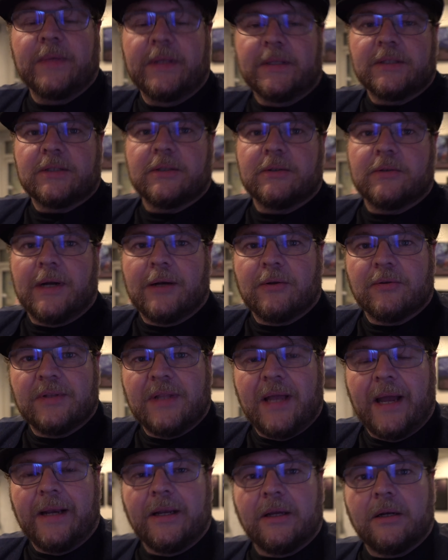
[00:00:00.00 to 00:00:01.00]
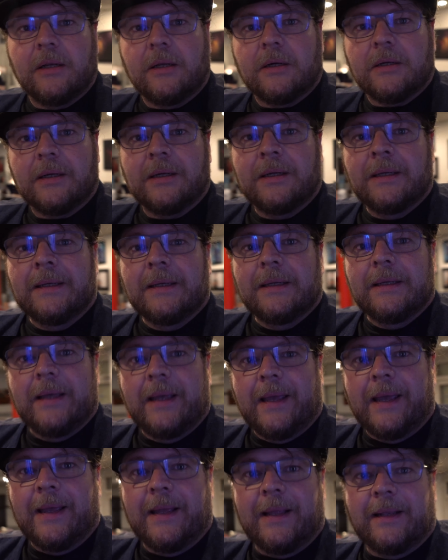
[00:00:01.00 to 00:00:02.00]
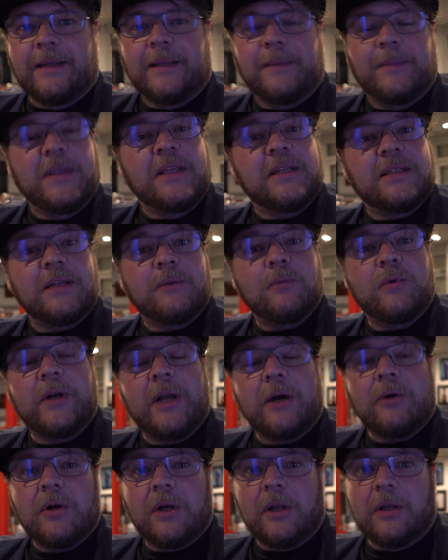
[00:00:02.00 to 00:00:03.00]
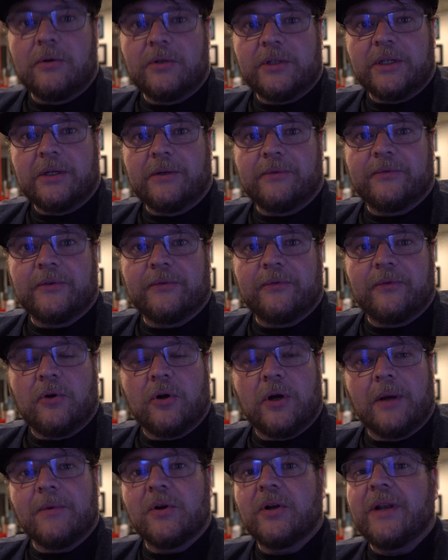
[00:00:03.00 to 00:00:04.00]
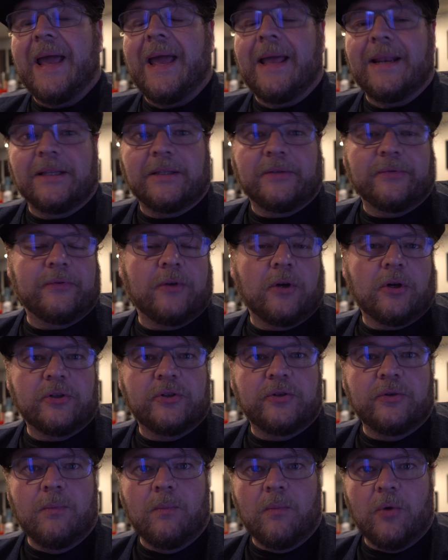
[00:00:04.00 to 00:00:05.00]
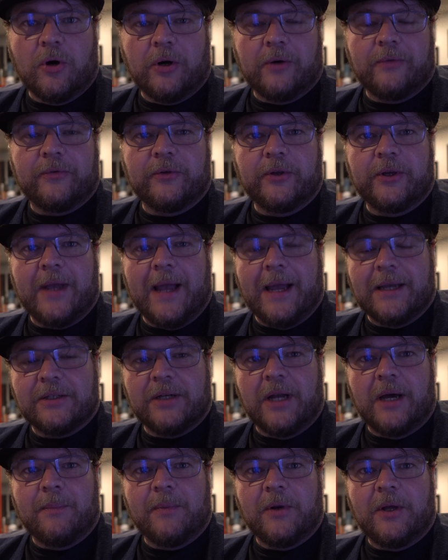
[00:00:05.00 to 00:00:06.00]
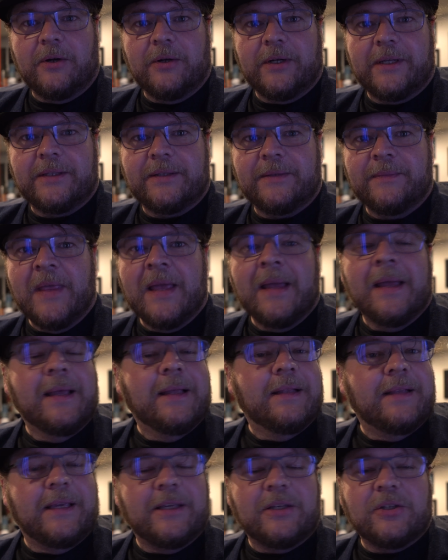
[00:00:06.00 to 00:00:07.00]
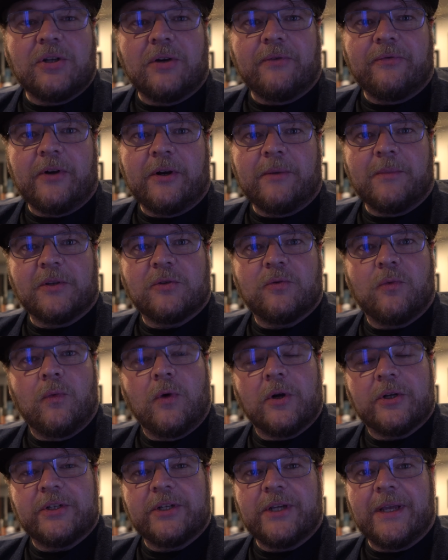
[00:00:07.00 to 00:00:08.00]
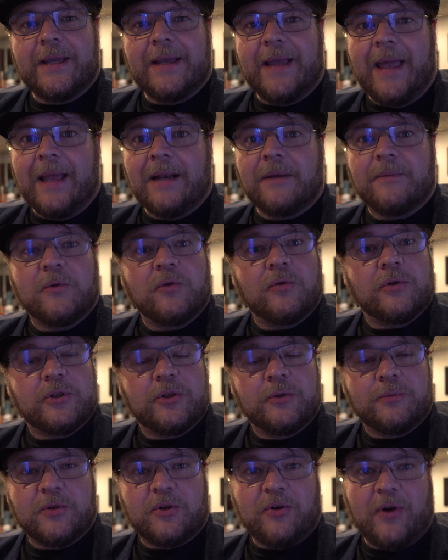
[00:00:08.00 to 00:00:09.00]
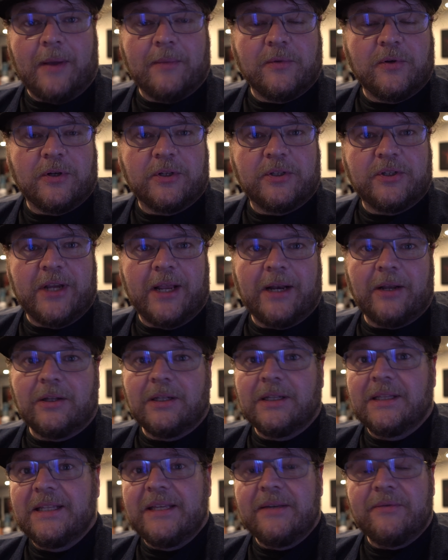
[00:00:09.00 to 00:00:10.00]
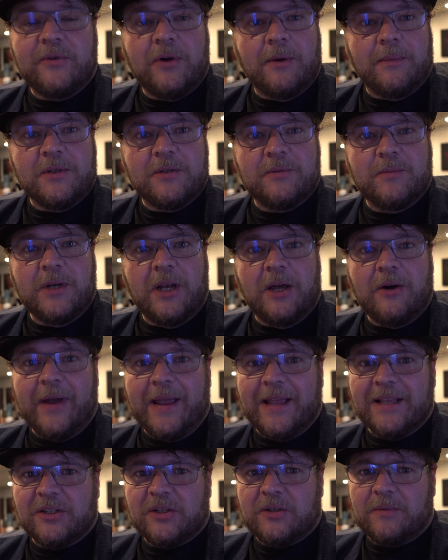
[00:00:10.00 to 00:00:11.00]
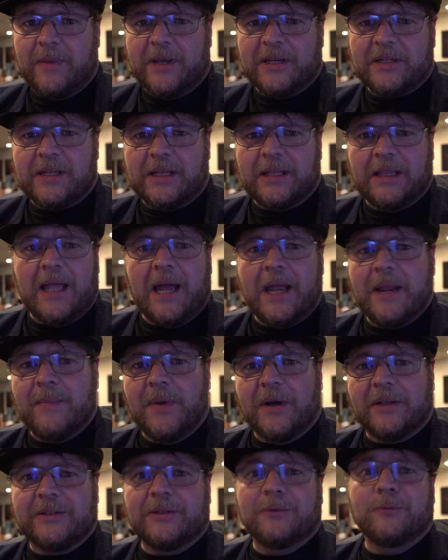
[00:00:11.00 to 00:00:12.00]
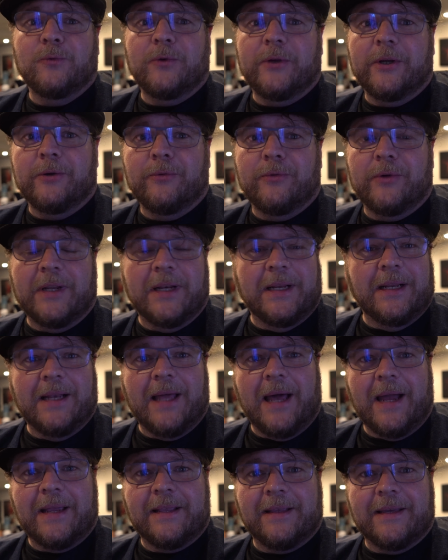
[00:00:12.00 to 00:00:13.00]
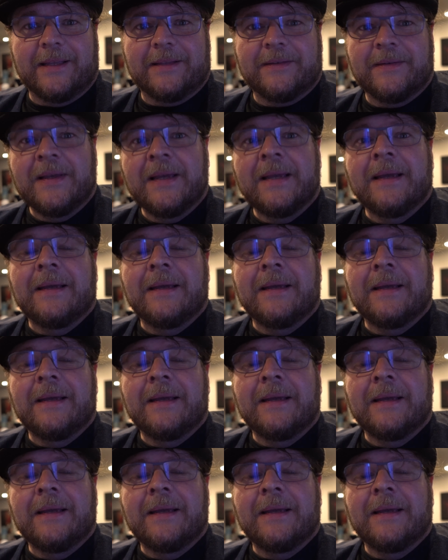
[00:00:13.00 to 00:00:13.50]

It's around 9 o'clock and that means that we're now closing off the vlog. I'm going to edit the vlog tomorrow for you guys and upload it. Thank you so very much for watching and of course subscribe to our channel, leave comments below and smash that like button. We really like that.